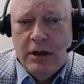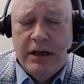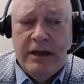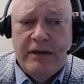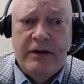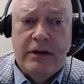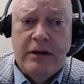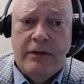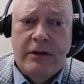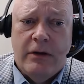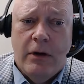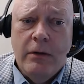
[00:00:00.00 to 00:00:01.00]
And I think
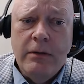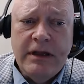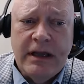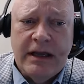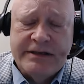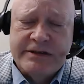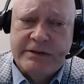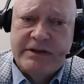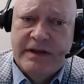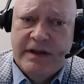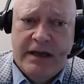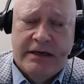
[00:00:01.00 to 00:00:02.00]
the only answer
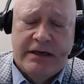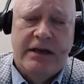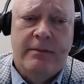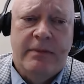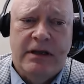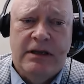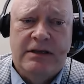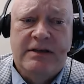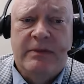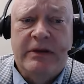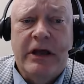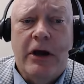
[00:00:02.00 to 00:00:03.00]
to that can be
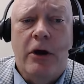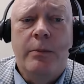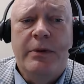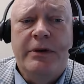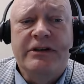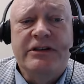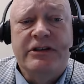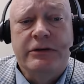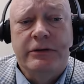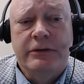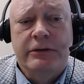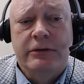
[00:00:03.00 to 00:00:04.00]
to be open
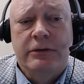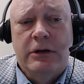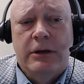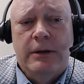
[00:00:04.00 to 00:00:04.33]
to